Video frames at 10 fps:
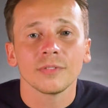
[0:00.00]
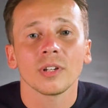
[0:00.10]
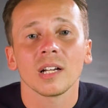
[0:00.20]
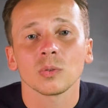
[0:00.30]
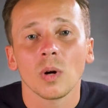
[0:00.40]
of you
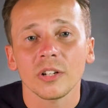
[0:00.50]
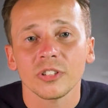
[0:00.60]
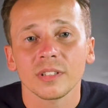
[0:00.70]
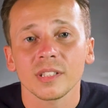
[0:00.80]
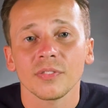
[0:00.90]
guys
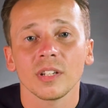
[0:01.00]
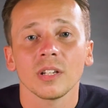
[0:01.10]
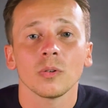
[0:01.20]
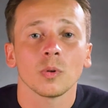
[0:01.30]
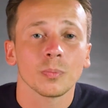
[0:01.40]
watching this
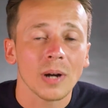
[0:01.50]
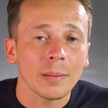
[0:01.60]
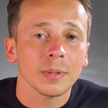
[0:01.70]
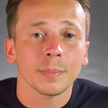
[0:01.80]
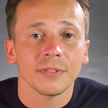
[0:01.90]
video will
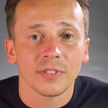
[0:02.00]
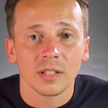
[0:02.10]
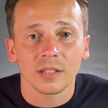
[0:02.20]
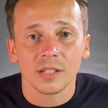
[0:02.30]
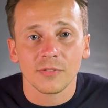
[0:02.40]
probably be
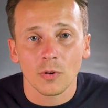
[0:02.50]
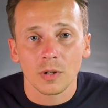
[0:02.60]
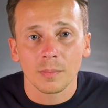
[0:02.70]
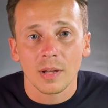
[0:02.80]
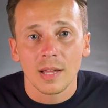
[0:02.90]
filling this form,